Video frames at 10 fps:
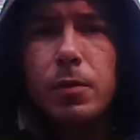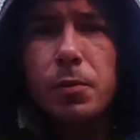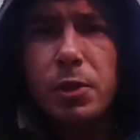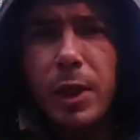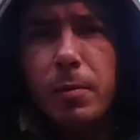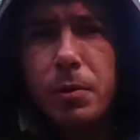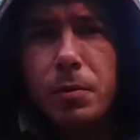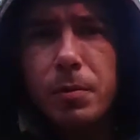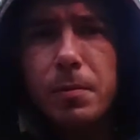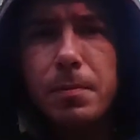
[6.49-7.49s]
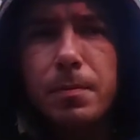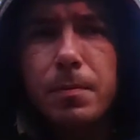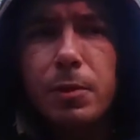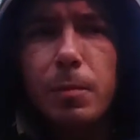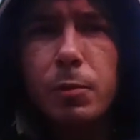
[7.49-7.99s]
to share with you
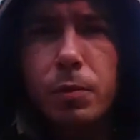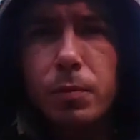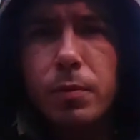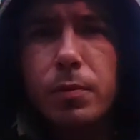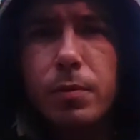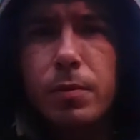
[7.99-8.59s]
some truth.